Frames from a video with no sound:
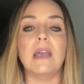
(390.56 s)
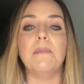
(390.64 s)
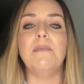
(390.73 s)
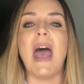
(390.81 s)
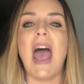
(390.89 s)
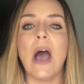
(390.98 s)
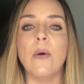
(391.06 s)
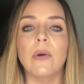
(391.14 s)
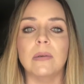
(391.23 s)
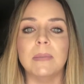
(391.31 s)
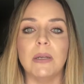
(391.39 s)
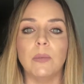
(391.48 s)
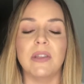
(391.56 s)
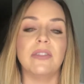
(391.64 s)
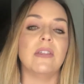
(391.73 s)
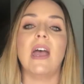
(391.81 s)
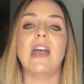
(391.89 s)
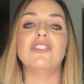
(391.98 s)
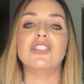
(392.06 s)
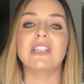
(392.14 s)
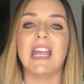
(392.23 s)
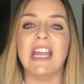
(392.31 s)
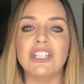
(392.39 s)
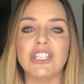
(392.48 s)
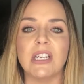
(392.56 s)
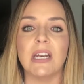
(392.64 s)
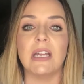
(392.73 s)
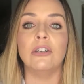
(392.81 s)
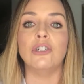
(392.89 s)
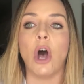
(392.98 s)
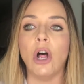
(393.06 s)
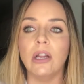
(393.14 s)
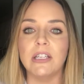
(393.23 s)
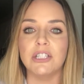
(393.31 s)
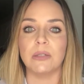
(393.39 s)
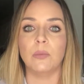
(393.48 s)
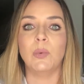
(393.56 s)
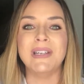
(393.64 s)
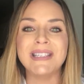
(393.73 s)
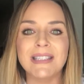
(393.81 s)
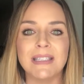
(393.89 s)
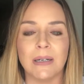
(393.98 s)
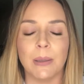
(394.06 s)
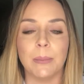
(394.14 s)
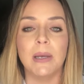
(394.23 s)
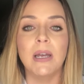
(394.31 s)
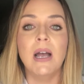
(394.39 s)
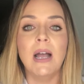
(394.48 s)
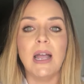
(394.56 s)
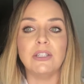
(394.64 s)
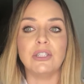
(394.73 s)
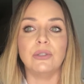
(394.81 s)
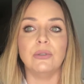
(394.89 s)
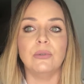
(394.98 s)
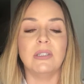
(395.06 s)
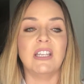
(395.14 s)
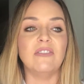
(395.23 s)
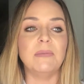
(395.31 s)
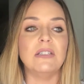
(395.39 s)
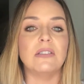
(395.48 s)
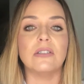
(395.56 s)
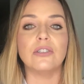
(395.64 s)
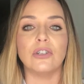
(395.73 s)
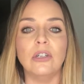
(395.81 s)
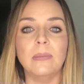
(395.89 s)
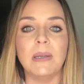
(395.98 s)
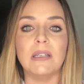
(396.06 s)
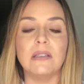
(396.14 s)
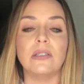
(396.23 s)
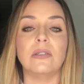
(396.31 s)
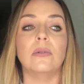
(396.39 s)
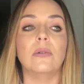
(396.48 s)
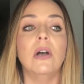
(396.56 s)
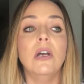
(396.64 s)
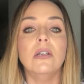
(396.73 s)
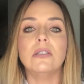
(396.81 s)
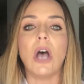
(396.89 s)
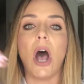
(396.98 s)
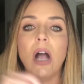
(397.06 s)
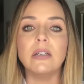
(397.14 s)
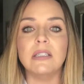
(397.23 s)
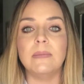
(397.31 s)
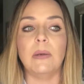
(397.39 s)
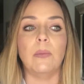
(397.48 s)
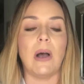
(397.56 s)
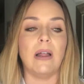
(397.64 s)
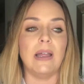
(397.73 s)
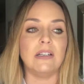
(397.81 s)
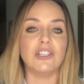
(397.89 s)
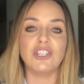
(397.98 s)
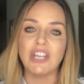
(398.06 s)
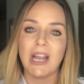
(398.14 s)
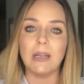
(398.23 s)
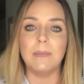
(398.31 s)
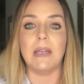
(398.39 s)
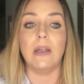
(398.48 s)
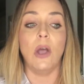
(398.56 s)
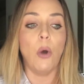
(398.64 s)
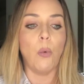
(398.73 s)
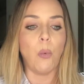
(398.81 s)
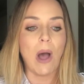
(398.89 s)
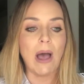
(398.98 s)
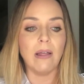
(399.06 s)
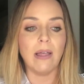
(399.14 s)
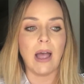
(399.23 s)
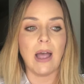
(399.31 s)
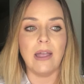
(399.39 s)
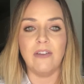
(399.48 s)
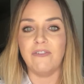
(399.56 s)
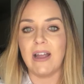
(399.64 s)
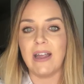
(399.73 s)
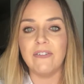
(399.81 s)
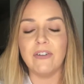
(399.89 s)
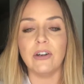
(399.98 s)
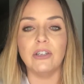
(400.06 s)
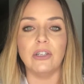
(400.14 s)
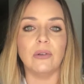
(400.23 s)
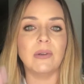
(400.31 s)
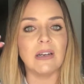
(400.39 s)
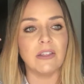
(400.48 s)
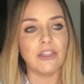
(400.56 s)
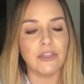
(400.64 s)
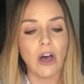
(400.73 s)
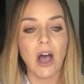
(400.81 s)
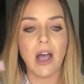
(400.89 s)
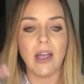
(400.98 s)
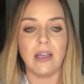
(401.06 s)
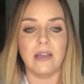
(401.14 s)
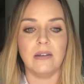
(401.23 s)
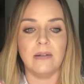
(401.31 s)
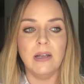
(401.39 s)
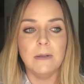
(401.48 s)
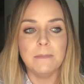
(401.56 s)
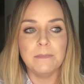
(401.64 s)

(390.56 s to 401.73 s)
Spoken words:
empower me with education and knowledge and wisdom, to give me discernment, to talk to me and check me while, if I ever, get a thought and